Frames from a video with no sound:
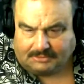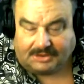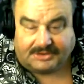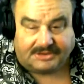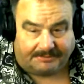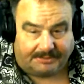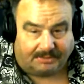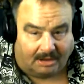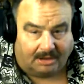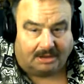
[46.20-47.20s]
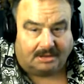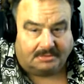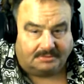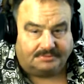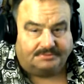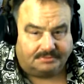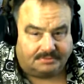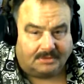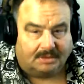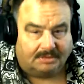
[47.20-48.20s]
There's something wrong
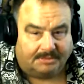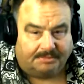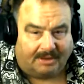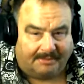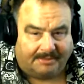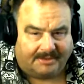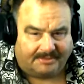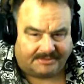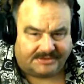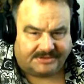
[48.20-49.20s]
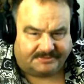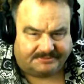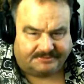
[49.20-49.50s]
with Republicans.